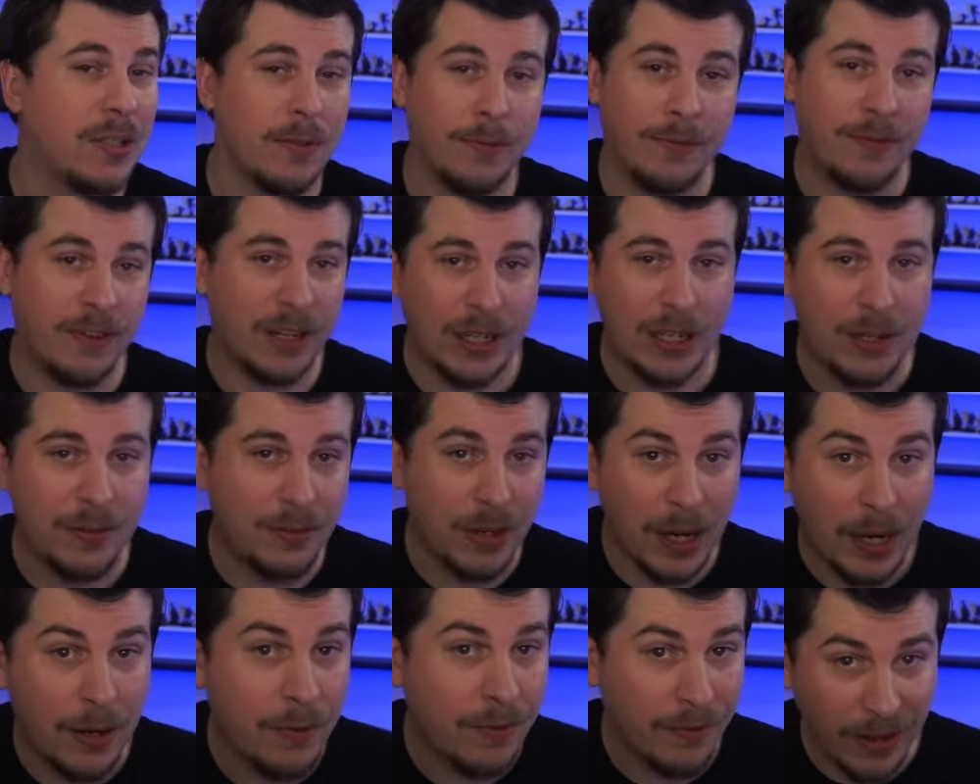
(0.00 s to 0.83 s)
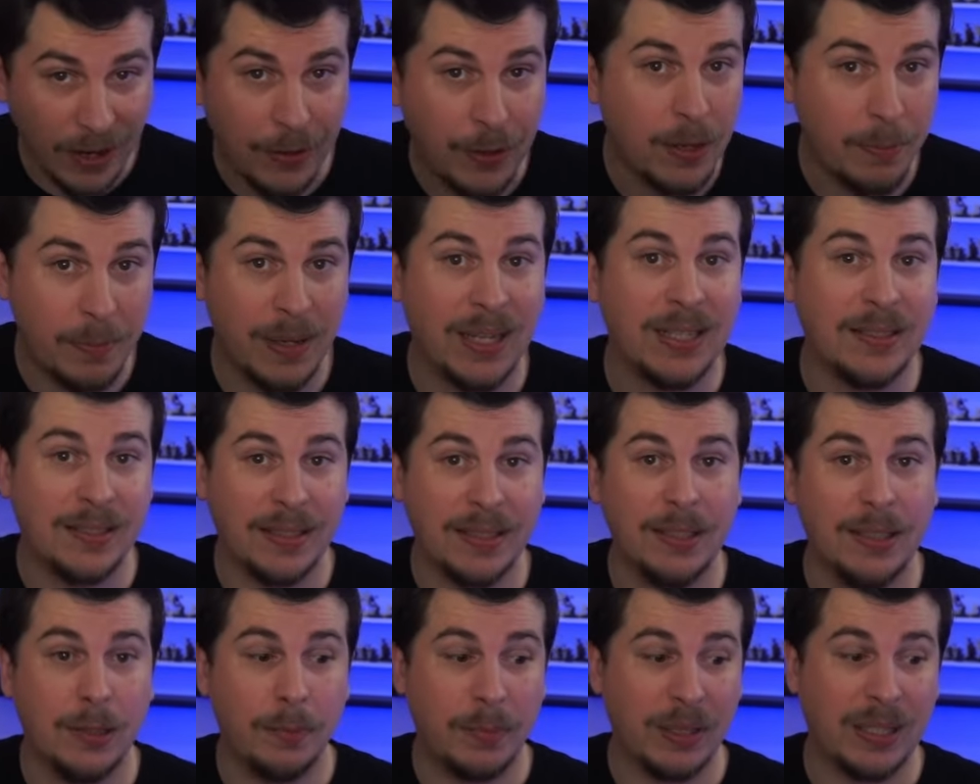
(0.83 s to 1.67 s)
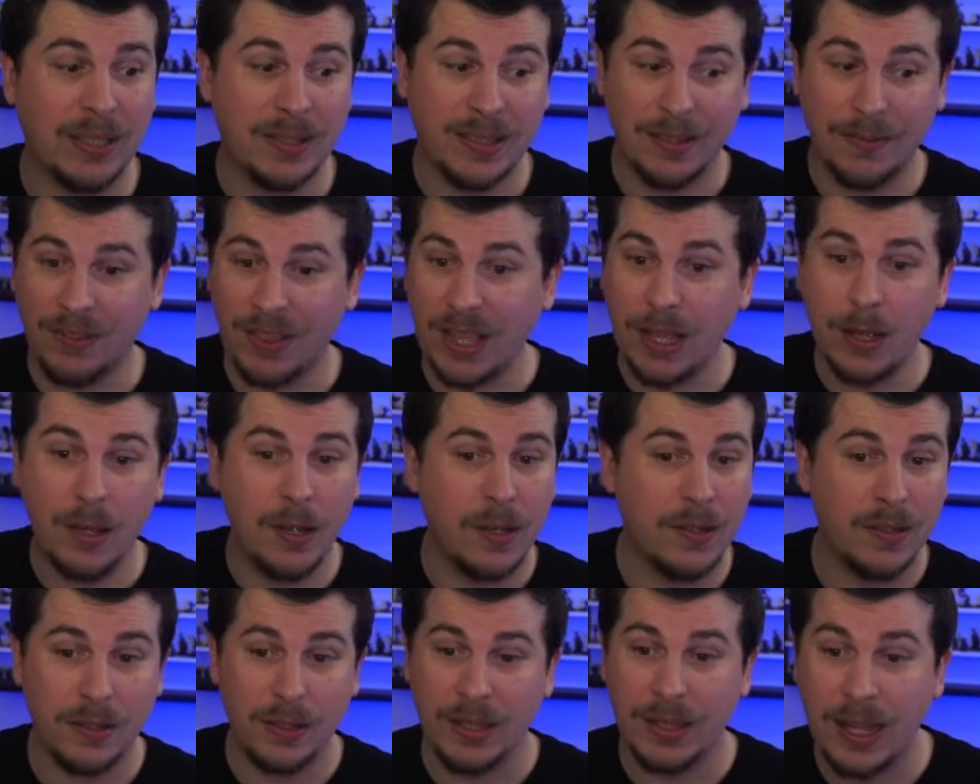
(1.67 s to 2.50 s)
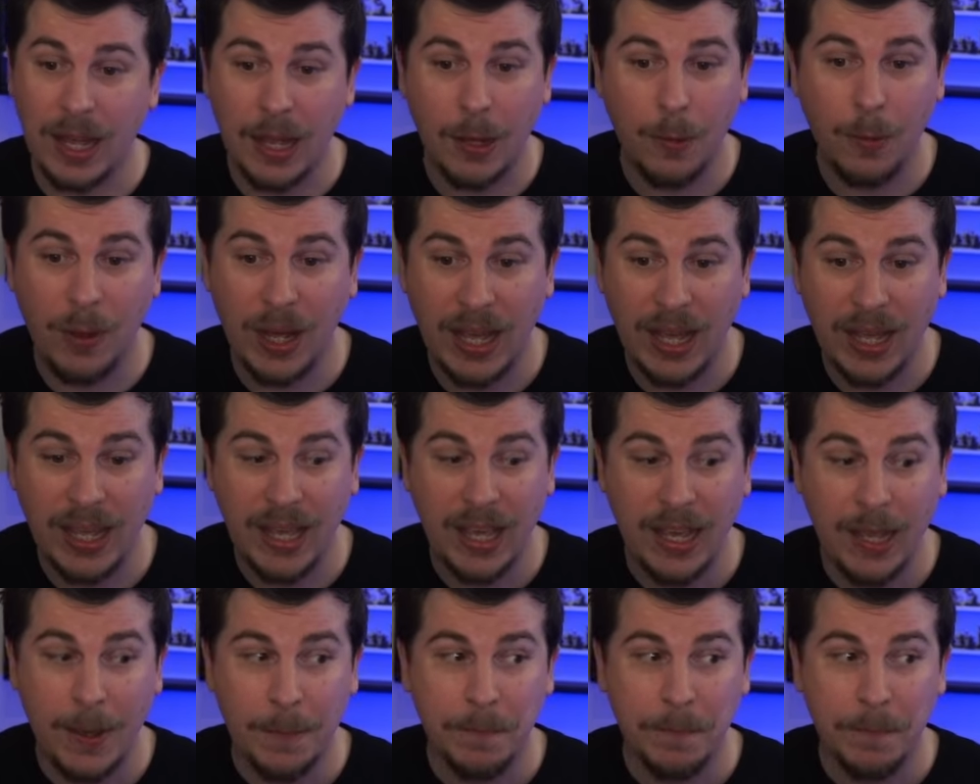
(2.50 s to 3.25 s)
a very, very, very big deal, because if they Ursula that away,